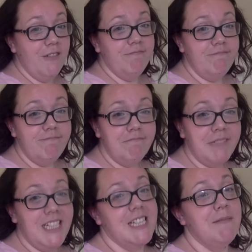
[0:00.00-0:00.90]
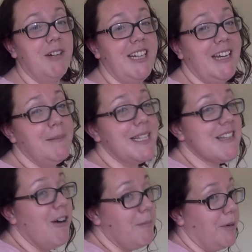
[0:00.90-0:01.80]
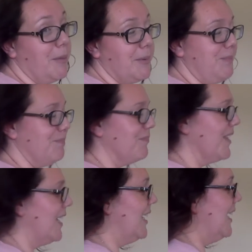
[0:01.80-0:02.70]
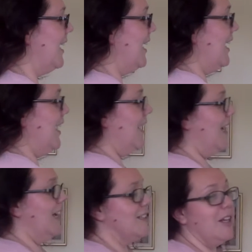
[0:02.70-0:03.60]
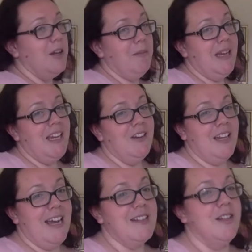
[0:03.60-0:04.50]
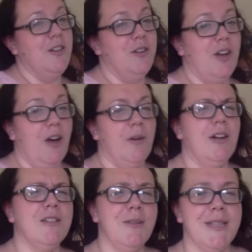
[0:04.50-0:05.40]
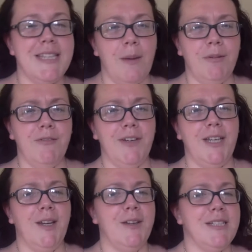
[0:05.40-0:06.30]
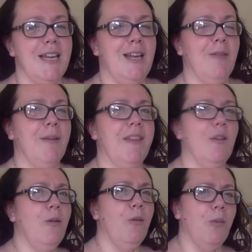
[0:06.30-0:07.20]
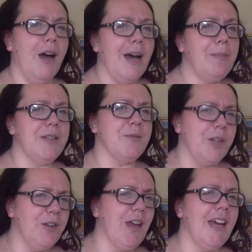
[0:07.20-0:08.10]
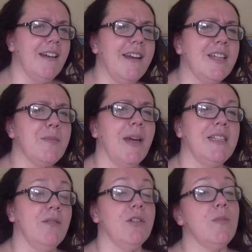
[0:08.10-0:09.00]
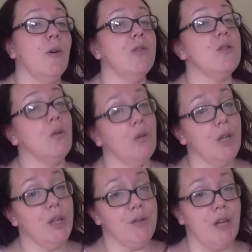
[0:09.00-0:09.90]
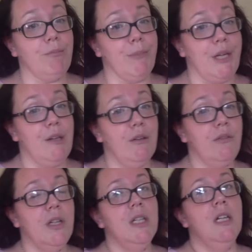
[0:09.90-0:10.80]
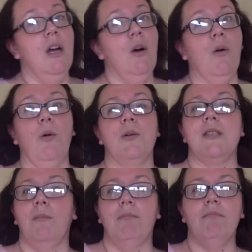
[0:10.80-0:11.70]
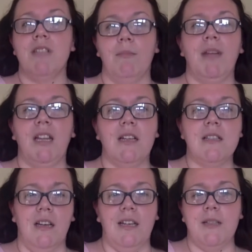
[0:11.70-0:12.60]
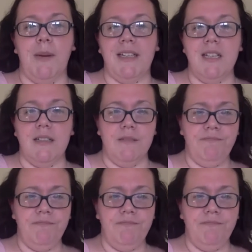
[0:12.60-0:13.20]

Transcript: no, because my name is not Bob. So you meet your yes and your no, and I'll do a separate video dealing with what happens when you get an unexpected response, or you don't move, or something that's unexpected.